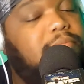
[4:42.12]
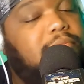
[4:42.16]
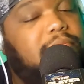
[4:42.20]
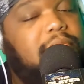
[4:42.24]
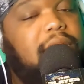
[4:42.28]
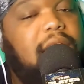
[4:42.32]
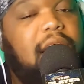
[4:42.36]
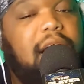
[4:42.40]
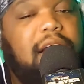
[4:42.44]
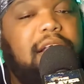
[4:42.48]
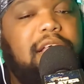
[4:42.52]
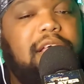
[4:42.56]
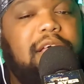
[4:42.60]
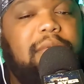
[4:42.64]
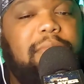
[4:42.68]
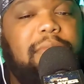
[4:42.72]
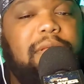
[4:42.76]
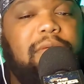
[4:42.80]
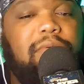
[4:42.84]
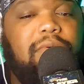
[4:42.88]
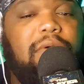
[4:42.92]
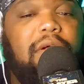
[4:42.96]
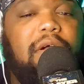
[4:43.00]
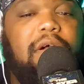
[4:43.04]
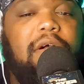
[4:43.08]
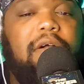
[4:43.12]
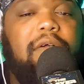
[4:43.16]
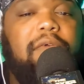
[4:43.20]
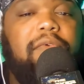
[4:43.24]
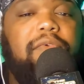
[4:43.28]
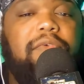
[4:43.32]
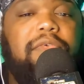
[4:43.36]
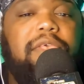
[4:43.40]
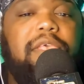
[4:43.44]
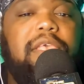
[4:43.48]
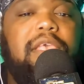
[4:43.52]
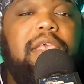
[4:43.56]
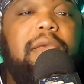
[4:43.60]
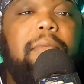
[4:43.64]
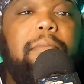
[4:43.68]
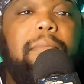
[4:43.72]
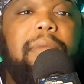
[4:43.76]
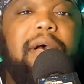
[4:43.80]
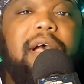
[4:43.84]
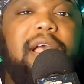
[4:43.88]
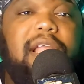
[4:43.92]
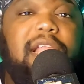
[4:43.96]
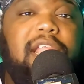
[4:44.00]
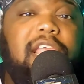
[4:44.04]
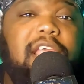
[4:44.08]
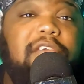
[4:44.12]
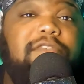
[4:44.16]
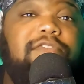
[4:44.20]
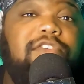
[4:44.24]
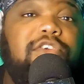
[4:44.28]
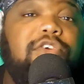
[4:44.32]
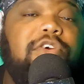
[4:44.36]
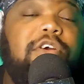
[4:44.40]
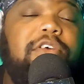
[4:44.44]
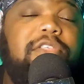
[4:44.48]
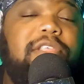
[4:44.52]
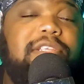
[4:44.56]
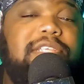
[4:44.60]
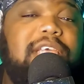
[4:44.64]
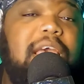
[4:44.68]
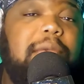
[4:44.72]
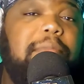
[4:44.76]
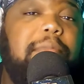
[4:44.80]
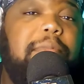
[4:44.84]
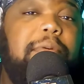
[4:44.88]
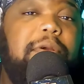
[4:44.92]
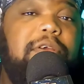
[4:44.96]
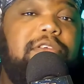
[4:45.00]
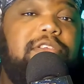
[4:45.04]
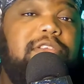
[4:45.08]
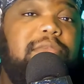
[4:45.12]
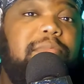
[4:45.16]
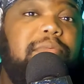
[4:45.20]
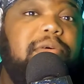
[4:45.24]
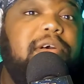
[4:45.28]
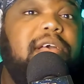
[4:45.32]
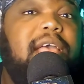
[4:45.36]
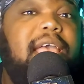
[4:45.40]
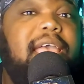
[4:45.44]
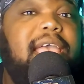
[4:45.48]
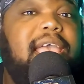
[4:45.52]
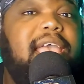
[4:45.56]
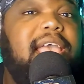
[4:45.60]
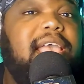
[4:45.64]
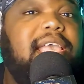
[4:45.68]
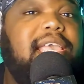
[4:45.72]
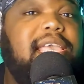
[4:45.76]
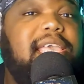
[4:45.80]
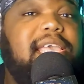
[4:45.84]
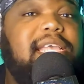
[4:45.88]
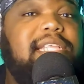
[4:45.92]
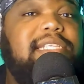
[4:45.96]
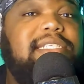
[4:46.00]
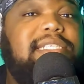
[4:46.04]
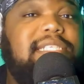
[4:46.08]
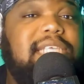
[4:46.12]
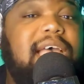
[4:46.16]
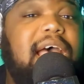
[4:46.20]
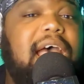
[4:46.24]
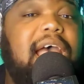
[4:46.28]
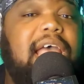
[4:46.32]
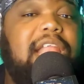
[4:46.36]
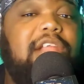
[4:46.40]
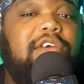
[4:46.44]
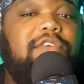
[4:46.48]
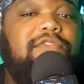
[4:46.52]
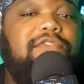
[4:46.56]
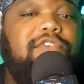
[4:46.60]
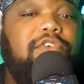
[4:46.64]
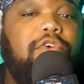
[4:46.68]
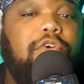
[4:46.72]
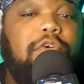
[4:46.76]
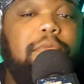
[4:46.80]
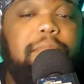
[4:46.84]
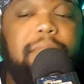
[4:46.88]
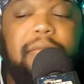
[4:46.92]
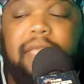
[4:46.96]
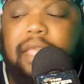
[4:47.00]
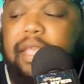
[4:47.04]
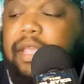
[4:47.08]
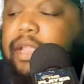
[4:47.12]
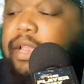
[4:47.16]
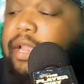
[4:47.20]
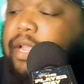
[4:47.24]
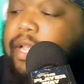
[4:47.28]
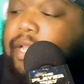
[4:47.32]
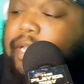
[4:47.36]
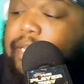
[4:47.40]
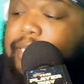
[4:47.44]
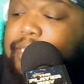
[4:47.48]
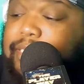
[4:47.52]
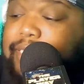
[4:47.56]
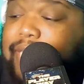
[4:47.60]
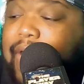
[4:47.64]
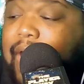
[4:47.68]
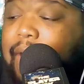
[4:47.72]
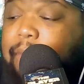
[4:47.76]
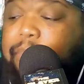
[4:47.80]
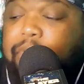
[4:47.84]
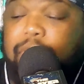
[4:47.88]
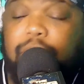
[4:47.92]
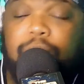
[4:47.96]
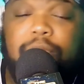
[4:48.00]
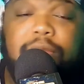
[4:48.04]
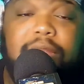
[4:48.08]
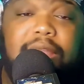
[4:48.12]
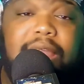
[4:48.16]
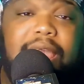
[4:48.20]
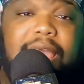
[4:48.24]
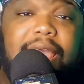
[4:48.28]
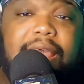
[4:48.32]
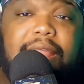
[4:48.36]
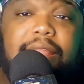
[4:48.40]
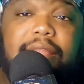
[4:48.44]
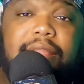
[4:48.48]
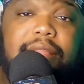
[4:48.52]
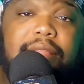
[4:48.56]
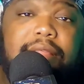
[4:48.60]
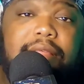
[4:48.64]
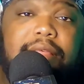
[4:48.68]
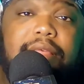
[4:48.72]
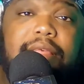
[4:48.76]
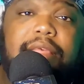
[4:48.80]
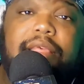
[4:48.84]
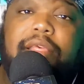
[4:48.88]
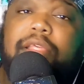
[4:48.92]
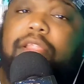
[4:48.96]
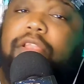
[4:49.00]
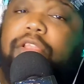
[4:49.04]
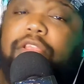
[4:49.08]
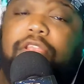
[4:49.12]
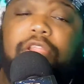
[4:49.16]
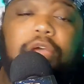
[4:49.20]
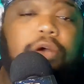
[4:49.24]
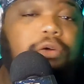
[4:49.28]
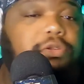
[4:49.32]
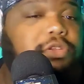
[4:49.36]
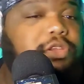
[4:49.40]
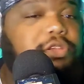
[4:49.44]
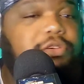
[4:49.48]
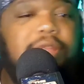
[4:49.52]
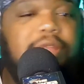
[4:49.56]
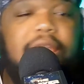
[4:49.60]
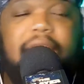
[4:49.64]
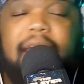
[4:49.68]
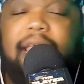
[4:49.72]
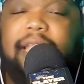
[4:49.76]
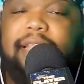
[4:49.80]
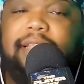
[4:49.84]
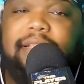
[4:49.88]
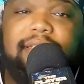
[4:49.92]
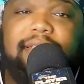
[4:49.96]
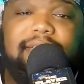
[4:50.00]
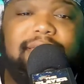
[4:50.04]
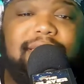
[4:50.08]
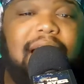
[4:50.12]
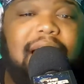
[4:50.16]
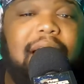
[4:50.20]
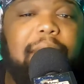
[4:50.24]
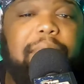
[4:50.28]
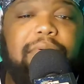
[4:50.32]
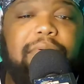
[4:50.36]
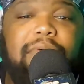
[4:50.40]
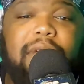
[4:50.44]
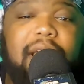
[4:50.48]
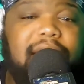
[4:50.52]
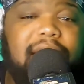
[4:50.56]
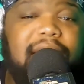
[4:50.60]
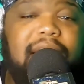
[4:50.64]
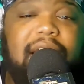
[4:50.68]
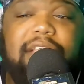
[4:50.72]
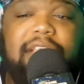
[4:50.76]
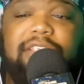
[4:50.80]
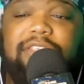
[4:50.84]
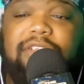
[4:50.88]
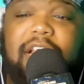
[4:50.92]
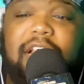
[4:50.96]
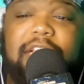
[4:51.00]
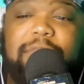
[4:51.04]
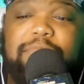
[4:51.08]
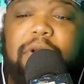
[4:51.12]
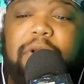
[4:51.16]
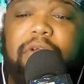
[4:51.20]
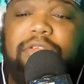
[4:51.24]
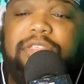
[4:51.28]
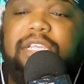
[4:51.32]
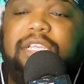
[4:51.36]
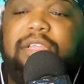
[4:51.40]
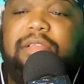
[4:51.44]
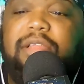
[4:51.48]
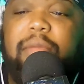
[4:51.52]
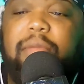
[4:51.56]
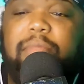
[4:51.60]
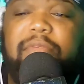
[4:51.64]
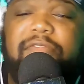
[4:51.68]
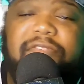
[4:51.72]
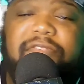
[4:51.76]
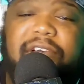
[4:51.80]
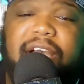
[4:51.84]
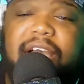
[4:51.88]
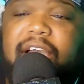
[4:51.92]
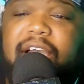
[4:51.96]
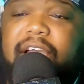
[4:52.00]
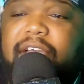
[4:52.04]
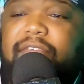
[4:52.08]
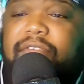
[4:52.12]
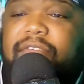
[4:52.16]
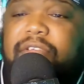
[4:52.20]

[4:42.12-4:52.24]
I could be wrong, but if you are the type of person to put egg inside of your meat, stop doing that. Don't do that. Stop it right now. So that's pro tip number 5.